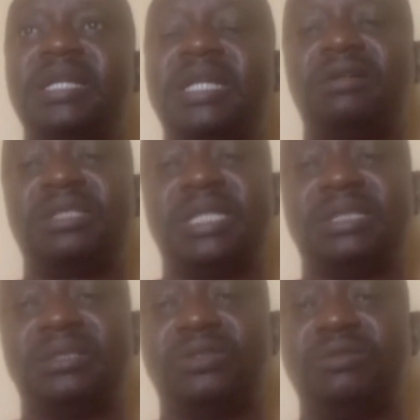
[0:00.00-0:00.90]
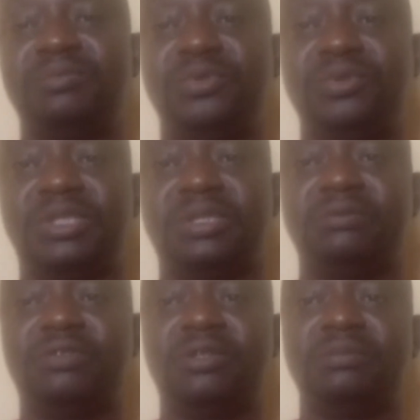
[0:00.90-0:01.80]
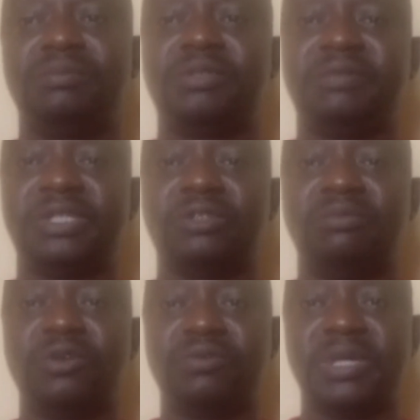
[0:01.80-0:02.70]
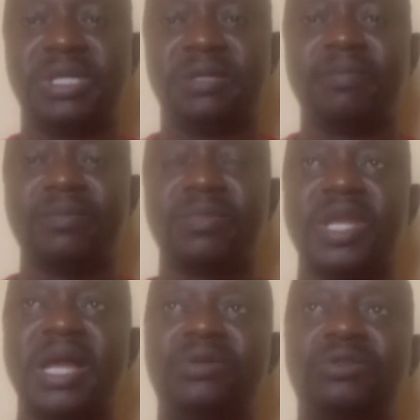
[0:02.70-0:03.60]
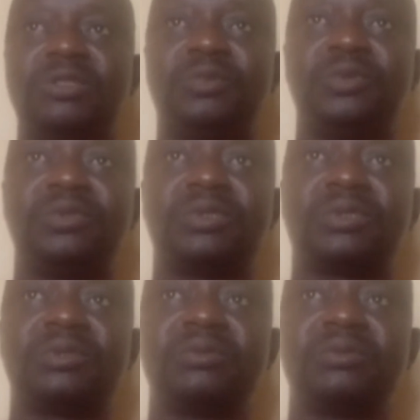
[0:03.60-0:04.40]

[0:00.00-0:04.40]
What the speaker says: I was getting some books from Professor Mokwenye. And those books